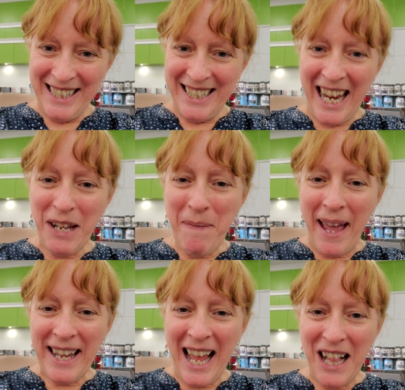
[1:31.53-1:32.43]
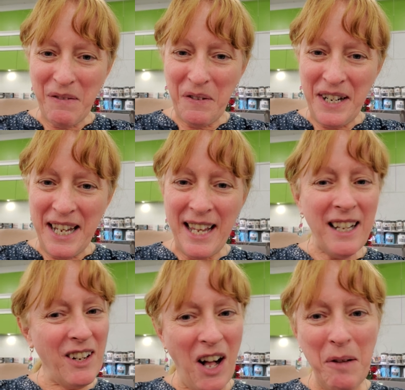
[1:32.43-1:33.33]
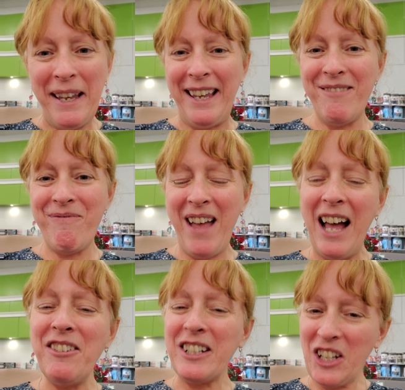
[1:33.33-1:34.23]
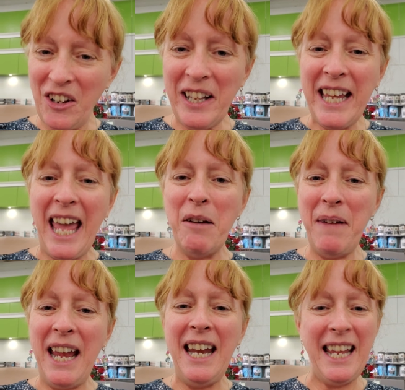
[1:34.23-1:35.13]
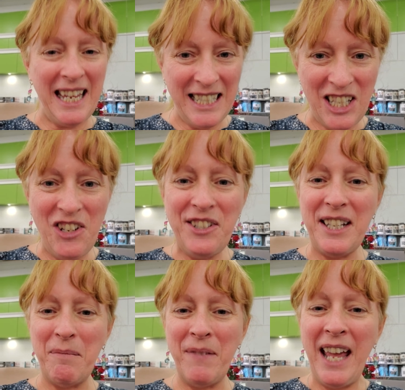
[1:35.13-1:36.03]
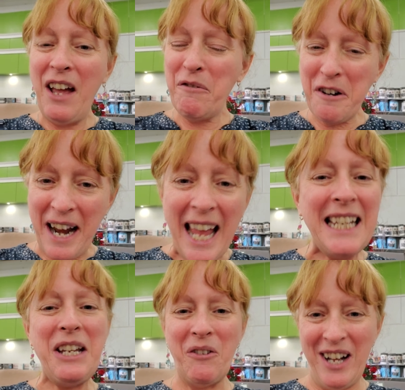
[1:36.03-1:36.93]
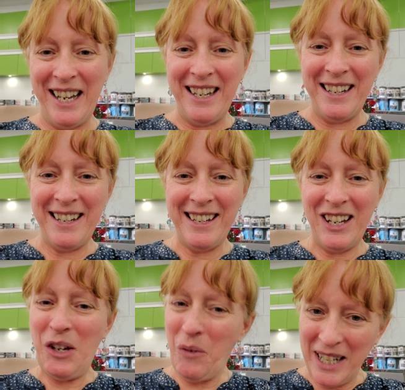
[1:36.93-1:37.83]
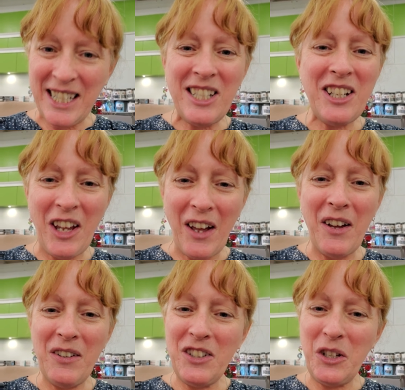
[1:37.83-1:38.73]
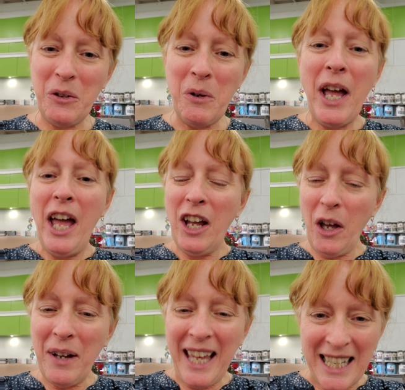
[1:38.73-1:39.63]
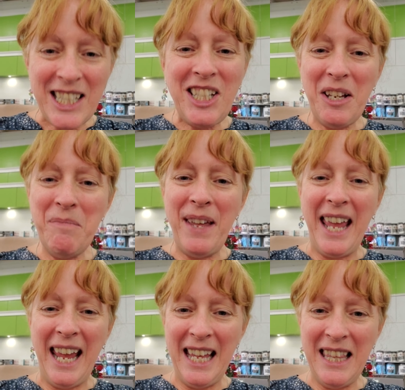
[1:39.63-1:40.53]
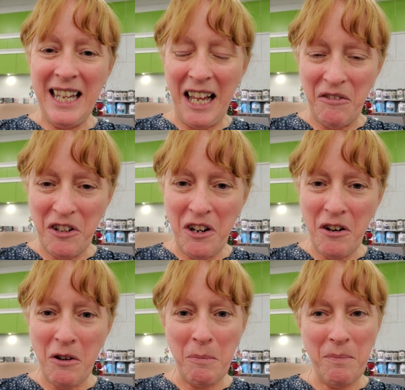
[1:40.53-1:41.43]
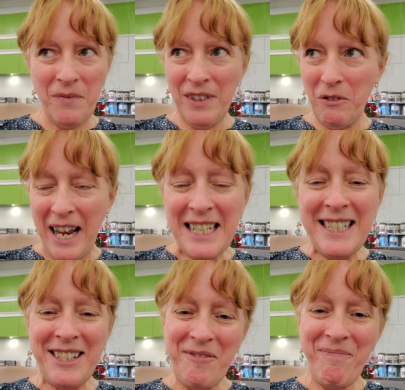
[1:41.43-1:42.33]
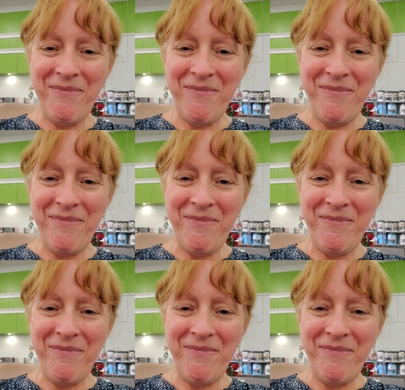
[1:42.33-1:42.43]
take back California, call me. I will totally campaign against Newsom for anyone who wants to go to go against him in the governor race.